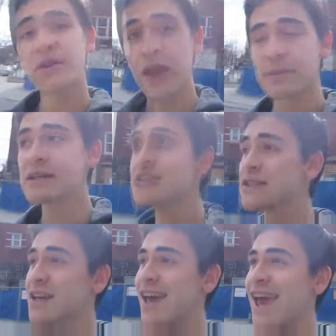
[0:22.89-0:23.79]
at
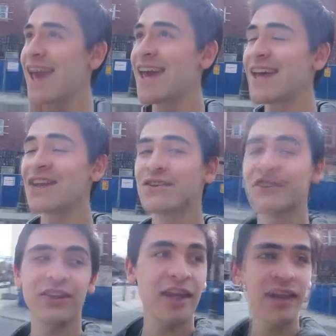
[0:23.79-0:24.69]
grandma's
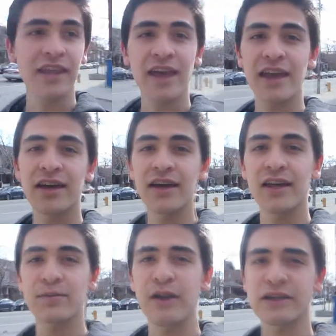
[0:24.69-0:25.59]
and then
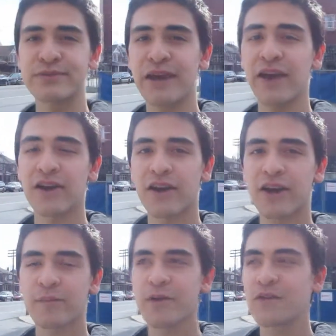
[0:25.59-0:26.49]
Leanna and possibly Eric
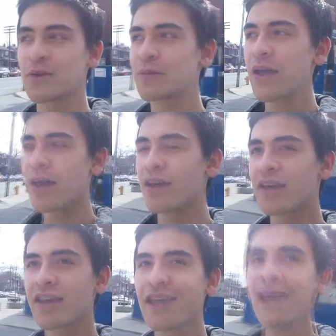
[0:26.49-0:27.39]
are coming over to bake.
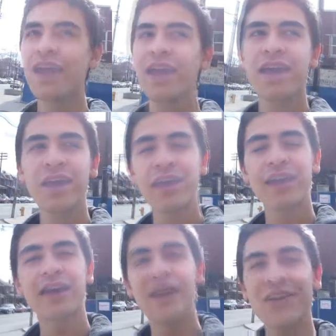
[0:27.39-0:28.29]
Yay!
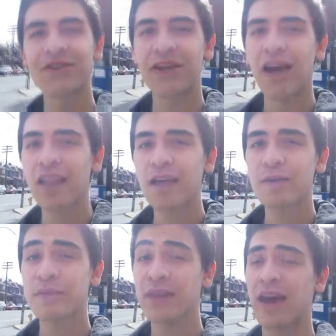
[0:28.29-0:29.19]

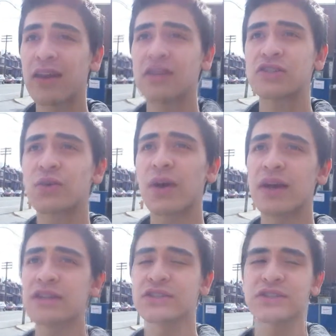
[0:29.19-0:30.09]
Nutella banana
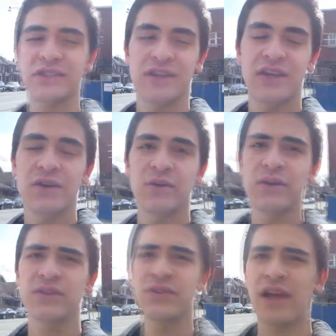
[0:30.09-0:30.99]
squares
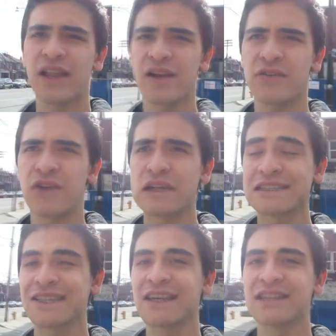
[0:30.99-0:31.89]
with Nutella
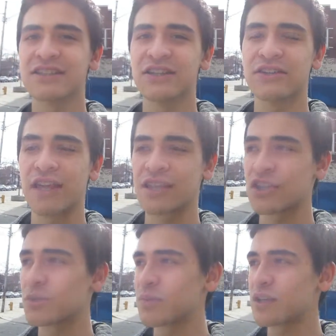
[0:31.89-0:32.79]
frosting. So that's
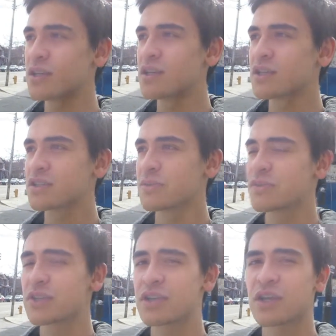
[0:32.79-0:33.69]
gonna be
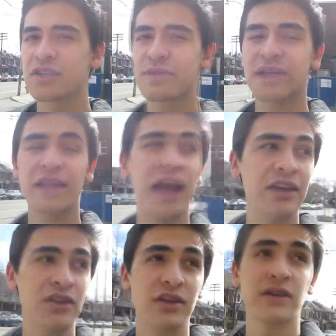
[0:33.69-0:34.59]
something
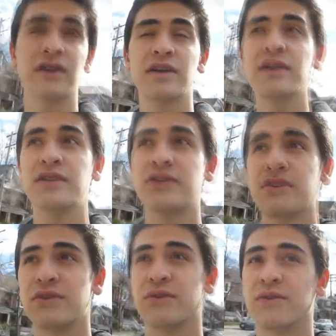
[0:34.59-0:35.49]
spectacular
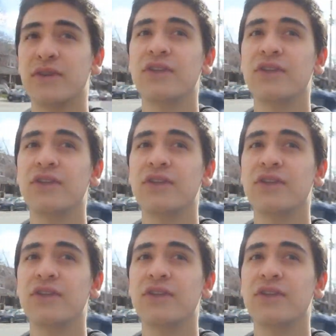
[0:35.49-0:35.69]
to